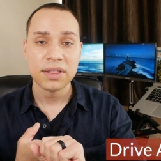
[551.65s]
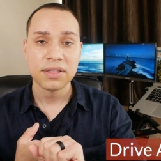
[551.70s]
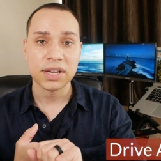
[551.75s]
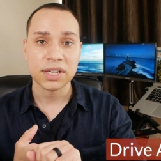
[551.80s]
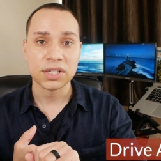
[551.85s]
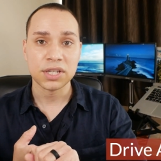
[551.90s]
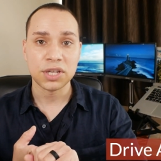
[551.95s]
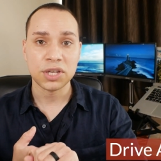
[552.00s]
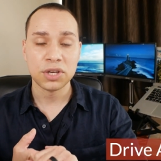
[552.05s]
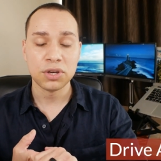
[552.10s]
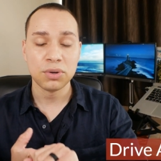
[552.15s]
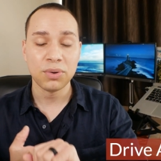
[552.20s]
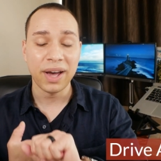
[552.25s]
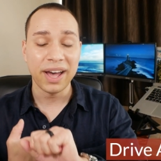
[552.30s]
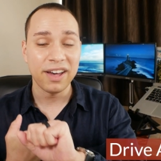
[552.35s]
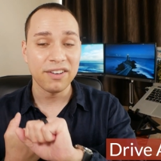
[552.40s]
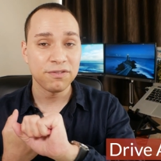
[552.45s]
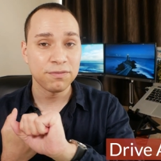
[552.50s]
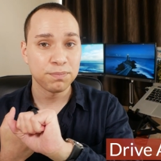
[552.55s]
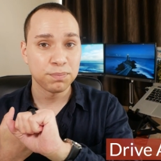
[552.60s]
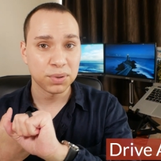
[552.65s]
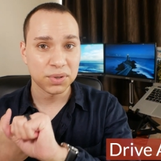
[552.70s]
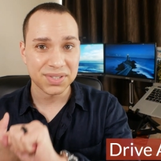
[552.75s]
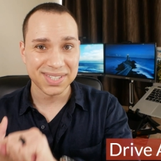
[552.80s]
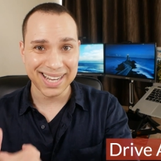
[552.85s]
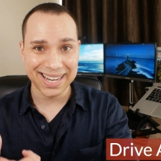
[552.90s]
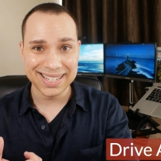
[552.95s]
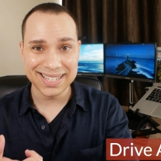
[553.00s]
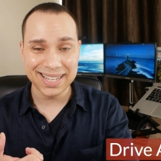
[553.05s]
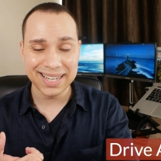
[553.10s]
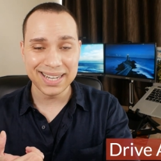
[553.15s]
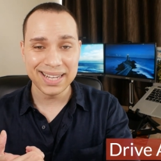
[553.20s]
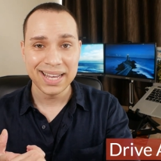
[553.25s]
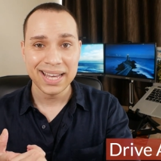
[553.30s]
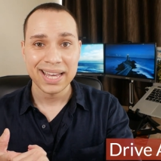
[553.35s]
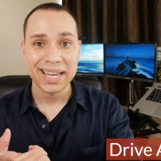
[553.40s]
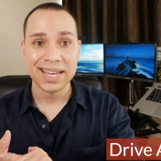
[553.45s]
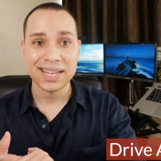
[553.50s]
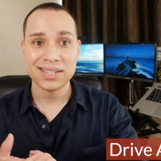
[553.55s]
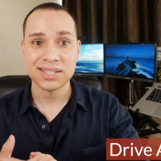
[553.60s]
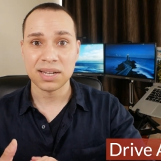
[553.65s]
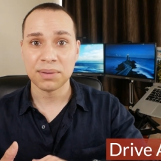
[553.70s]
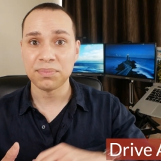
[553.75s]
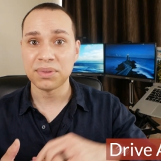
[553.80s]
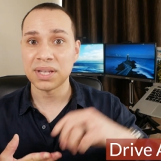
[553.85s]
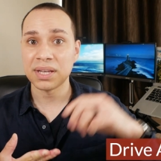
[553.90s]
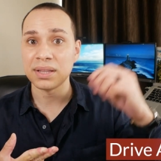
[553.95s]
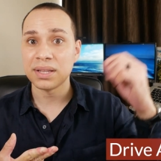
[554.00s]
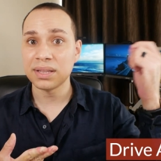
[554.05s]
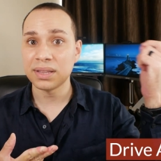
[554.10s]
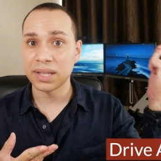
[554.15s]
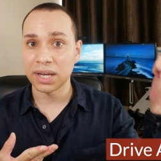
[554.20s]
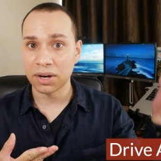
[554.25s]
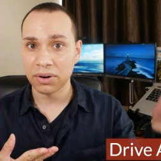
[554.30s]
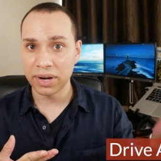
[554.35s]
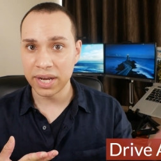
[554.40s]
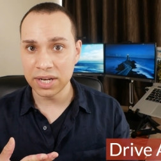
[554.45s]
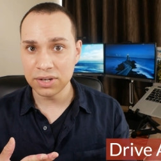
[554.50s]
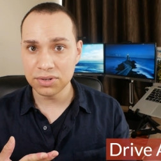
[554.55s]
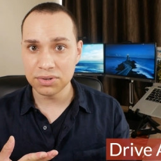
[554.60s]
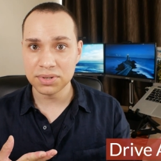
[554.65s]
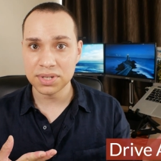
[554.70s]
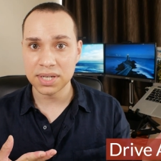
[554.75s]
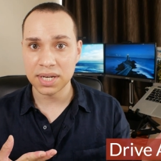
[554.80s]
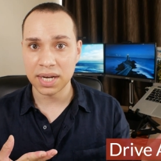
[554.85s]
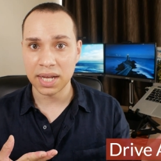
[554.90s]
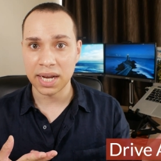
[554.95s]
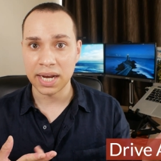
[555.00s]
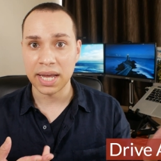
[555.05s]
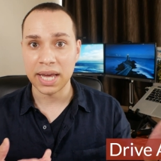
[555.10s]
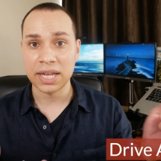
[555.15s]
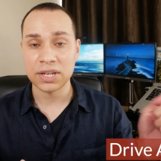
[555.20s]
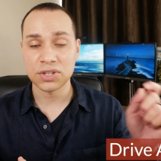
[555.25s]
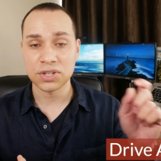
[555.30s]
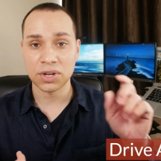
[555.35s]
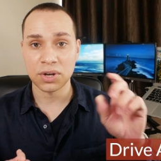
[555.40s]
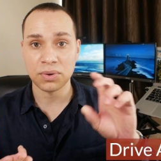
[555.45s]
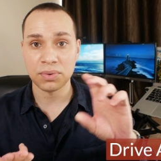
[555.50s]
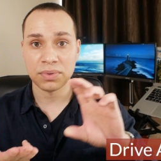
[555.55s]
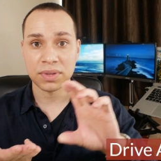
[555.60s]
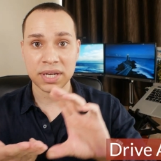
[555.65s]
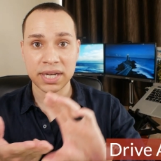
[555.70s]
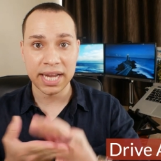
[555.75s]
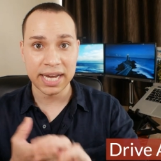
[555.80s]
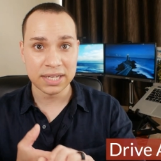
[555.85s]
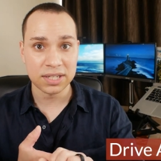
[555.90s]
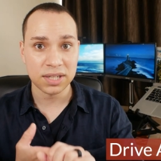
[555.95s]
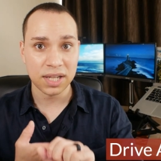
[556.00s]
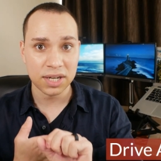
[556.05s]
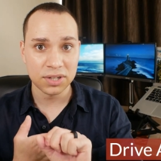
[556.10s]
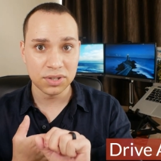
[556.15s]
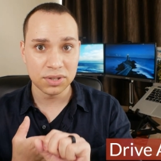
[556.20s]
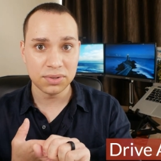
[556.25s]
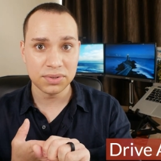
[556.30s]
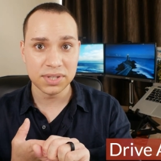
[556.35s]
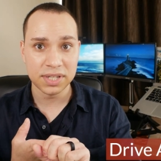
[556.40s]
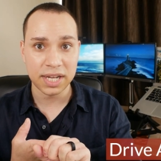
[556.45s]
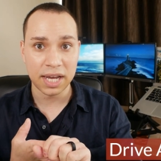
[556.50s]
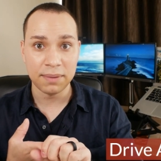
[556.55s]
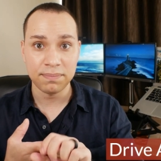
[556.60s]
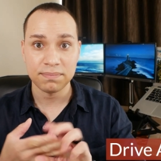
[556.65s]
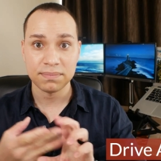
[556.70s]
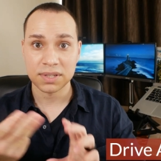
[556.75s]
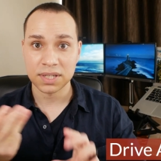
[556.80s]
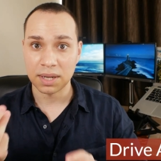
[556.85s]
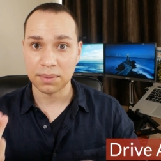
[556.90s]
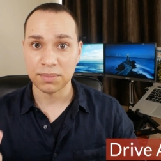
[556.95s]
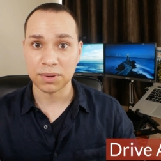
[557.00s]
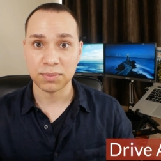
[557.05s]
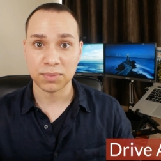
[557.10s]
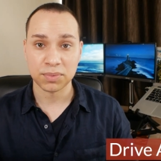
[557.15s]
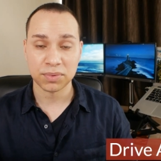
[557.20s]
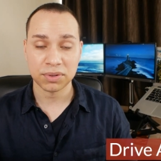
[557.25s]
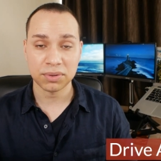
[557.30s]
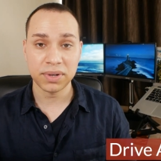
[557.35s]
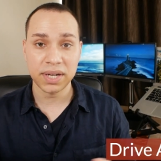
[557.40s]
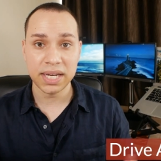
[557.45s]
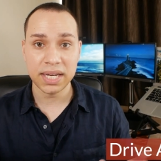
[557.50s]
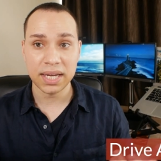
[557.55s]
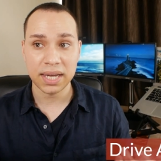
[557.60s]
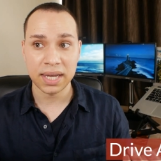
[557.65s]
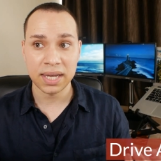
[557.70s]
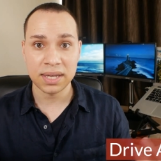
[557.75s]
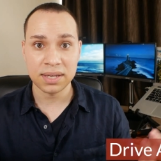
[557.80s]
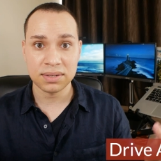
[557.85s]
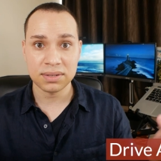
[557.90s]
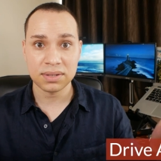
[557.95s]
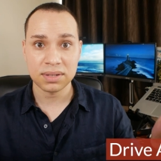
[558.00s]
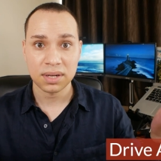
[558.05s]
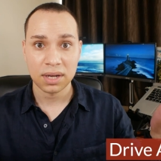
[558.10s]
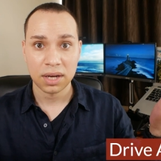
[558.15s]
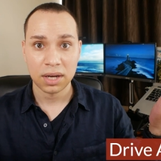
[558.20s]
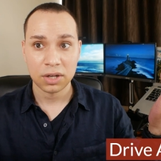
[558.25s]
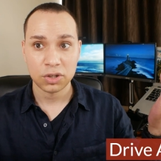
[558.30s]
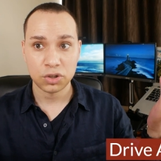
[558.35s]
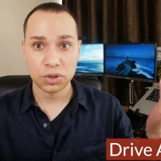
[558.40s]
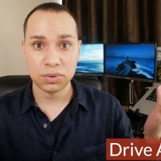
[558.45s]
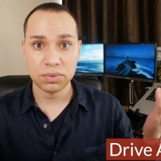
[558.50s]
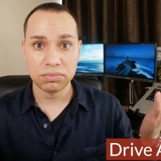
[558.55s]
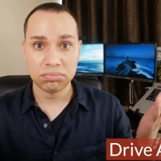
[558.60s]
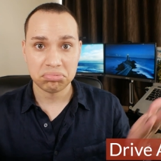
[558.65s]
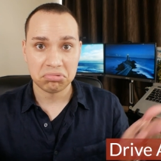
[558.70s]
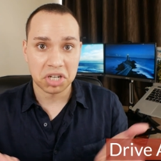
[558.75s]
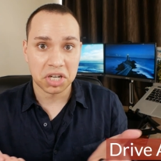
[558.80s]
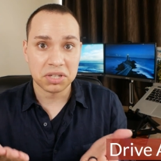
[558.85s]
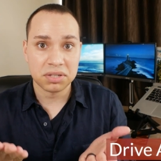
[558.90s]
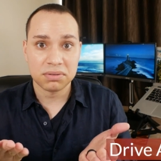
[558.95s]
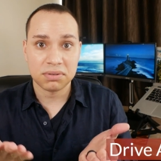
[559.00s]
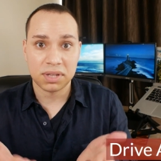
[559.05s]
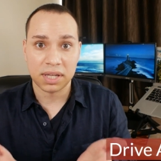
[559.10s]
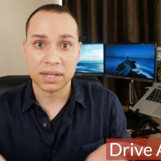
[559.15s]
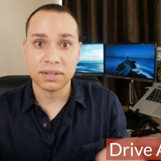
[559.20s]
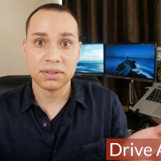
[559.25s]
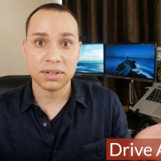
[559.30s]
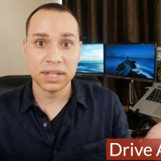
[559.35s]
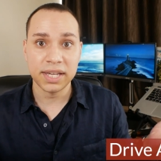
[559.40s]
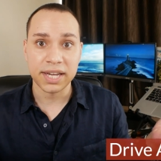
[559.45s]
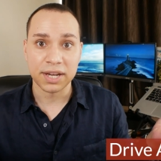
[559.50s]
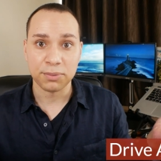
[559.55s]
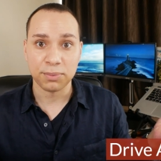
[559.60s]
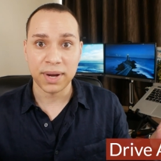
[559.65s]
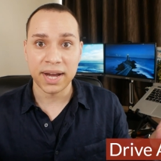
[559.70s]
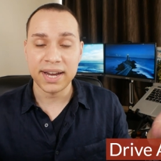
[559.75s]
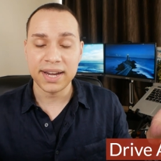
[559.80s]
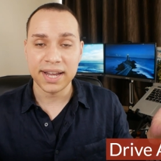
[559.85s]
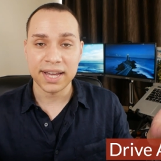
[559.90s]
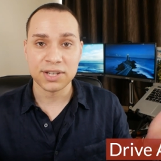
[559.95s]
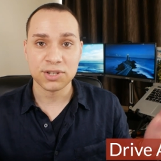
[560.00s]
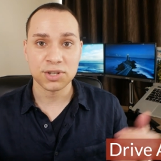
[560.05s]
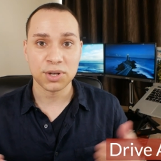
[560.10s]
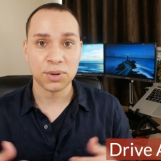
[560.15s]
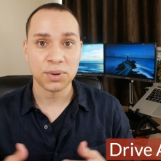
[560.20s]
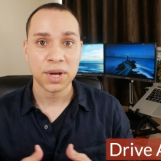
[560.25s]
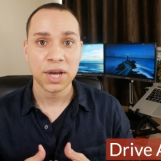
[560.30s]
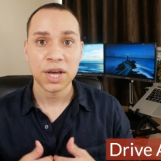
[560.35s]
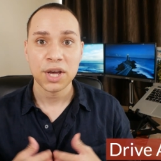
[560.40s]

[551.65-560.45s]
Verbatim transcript: that you have presented is something that they're interested in. And so the next logical step, step number 3 is to just click the link, right? And so